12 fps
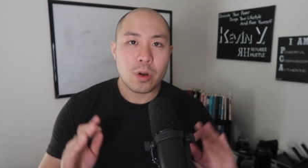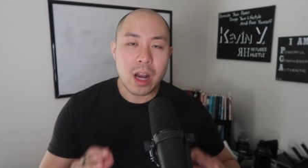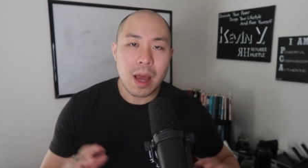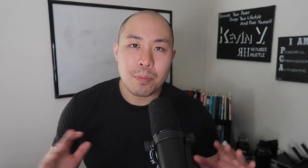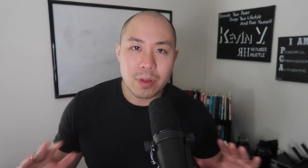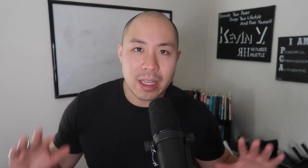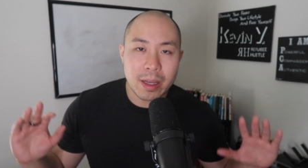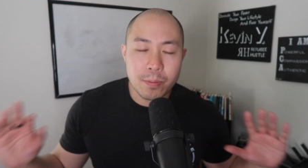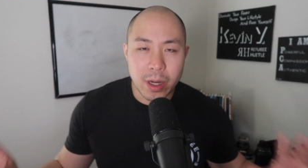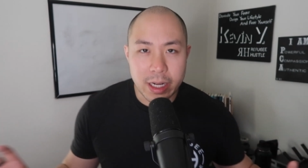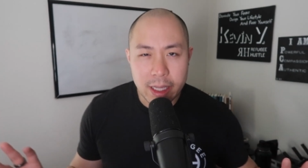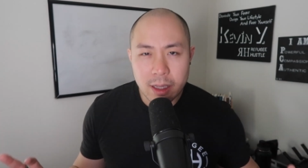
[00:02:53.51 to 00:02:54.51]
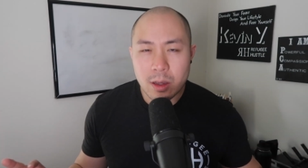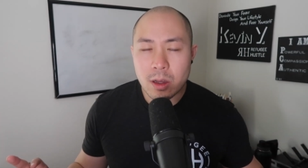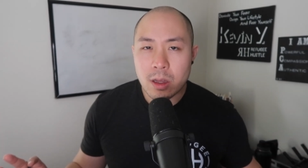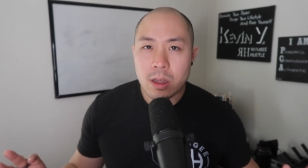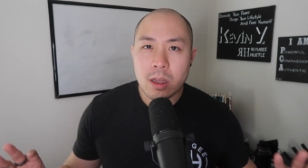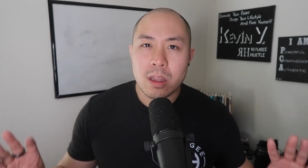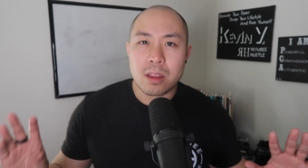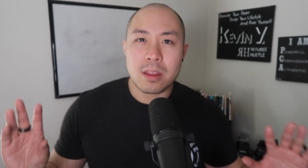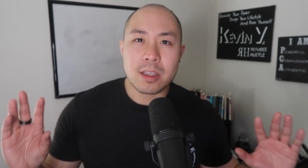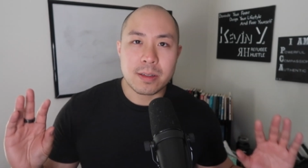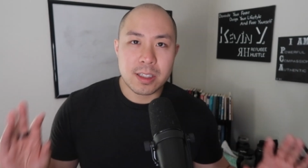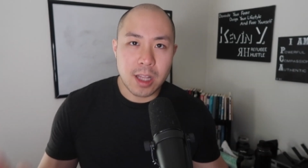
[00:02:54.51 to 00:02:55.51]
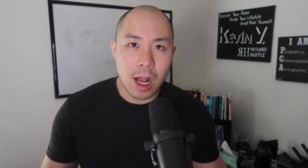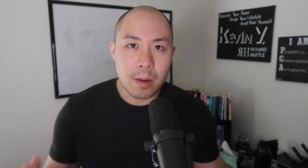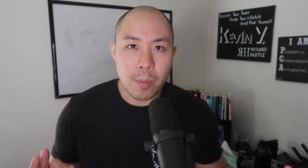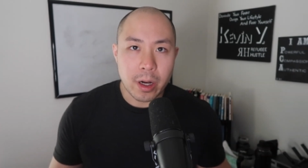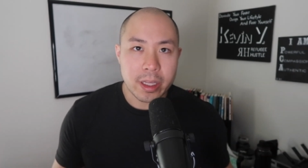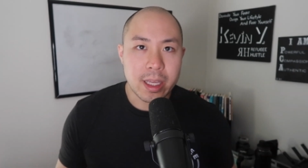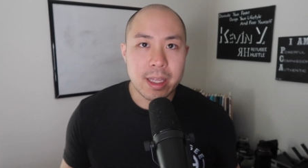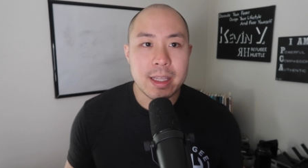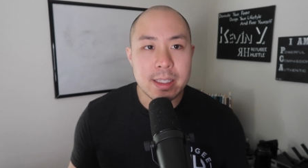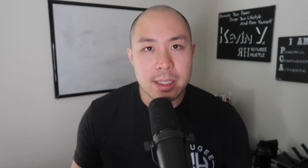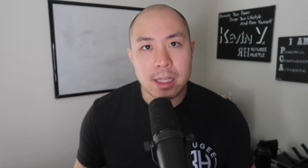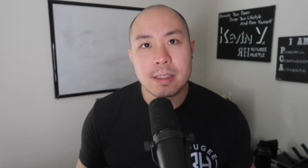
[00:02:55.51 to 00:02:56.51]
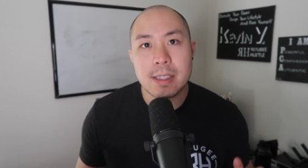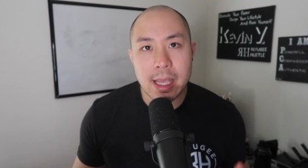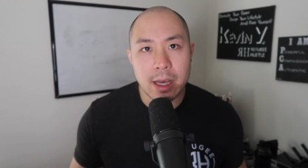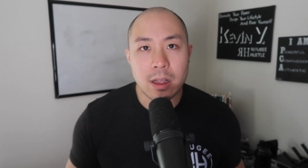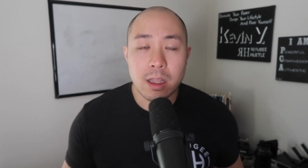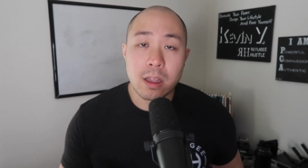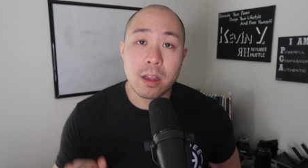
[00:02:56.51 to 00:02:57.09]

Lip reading: We're not bleeding money. The stock market is on sale.